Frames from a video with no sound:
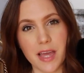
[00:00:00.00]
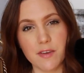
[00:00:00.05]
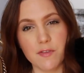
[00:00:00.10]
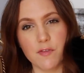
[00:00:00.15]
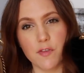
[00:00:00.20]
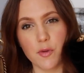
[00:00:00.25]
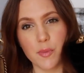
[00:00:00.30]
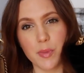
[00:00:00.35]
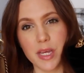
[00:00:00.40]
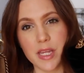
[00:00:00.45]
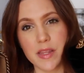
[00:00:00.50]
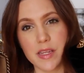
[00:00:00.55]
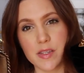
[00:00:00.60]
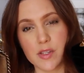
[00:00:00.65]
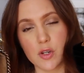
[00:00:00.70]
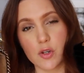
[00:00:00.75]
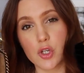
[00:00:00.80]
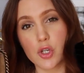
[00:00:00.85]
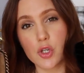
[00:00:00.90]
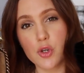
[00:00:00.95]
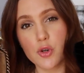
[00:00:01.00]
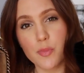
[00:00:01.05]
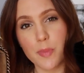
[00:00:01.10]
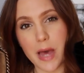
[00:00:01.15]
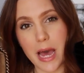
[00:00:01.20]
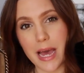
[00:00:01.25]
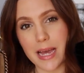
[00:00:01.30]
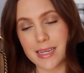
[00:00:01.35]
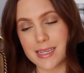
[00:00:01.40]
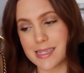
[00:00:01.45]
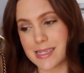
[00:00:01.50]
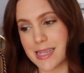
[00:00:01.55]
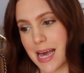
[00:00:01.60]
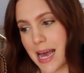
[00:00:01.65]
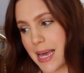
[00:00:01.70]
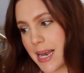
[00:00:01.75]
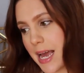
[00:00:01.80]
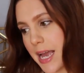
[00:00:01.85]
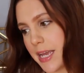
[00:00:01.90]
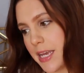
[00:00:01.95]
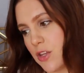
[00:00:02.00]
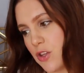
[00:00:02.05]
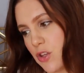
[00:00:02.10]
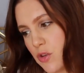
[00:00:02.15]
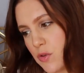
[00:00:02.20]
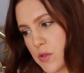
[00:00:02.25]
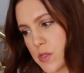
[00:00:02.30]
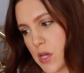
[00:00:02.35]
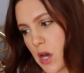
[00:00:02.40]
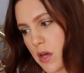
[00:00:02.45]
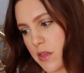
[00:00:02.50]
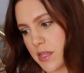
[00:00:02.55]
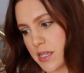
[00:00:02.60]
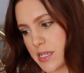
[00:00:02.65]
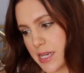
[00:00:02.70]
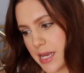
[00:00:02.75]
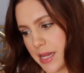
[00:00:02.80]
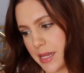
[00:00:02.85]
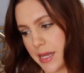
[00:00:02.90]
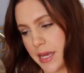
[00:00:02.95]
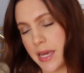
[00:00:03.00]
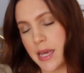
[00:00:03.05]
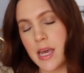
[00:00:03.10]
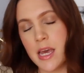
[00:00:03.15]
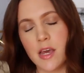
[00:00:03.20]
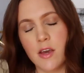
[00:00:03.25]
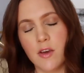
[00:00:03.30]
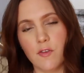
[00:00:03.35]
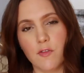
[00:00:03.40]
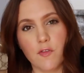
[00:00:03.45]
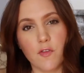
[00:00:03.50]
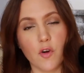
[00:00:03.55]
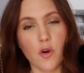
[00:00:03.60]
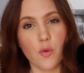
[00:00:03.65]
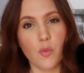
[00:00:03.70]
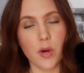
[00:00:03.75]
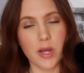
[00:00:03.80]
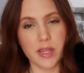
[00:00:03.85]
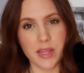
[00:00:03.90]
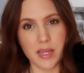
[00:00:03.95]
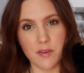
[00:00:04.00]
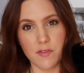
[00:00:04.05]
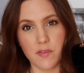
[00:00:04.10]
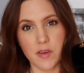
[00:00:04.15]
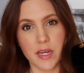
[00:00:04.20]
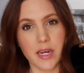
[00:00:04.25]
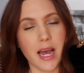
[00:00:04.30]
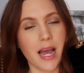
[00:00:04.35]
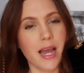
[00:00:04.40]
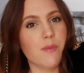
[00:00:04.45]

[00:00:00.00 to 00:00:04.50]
And for me, these are two bags that I can use on the daily for what they fit.